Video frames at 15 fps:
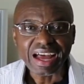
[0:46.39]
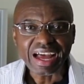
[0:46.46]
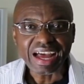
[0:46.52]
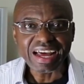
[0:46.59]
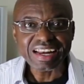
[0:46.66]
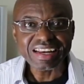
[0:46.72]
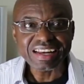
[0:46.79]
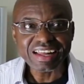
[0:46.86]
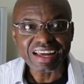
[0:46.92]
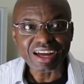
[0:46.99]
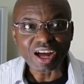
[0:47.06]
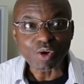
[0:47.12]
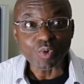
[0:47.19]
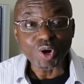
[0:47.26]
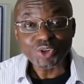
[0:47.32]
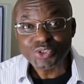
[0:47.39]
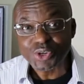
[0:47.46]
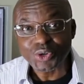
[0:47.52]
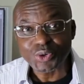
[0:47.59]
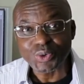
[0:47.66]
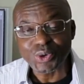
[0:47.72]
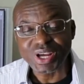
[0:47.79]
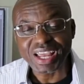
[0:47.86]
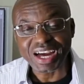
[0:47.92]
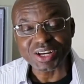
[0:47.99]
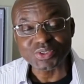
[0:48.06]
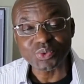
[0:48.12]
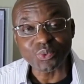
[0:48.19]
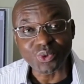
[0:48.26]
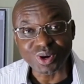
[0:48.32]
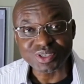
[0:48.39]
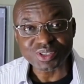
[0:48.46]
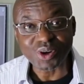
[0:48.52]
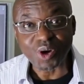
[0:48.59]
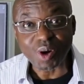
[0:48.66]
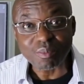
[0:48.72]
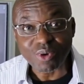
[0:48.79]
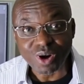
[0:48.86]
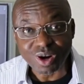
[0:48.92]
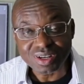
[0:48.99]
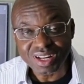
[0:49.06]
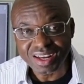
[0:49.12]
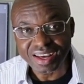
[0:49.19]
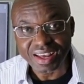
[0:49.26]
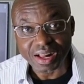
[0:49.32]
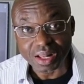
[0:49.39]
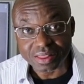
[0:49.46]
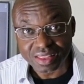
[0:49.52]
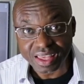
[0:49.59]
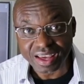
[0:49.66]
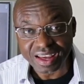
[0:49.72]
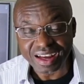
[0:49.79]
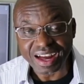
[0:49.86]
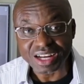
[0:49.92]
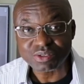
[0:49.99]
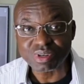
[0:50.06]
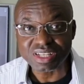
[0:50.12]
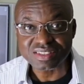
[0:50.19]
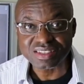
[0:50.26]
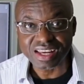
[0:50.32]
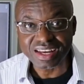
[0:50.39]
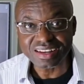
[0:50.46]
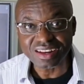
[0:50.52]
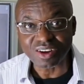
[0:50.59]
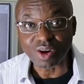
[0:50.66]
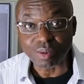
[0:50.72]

And we're also going to look at what Omron Healthcare actually said.